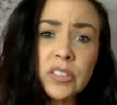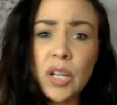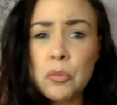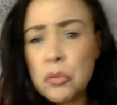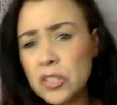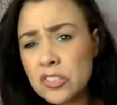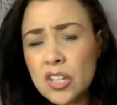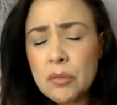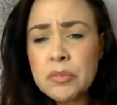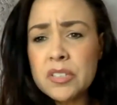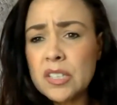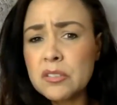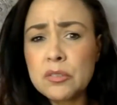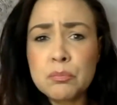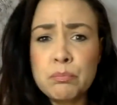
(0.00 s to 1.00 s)
I wish I was
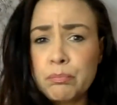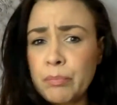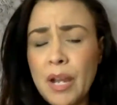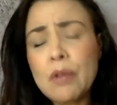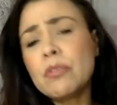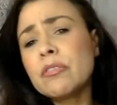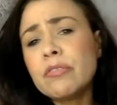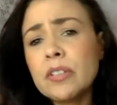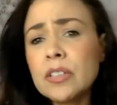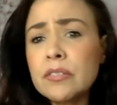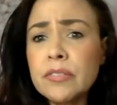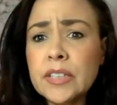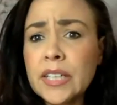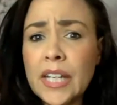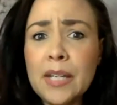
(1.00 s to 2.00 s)
as powerful
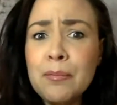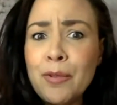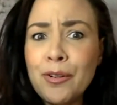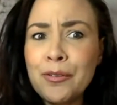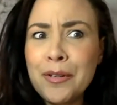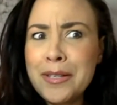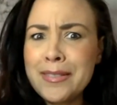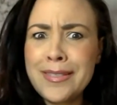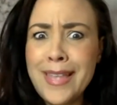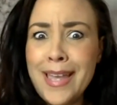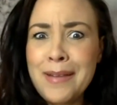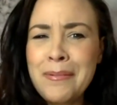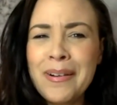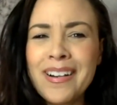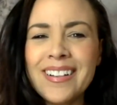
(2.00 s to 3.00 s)
of a gamer as
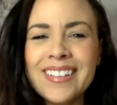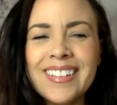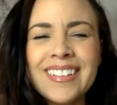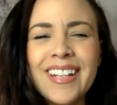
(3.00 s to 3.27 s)
they were,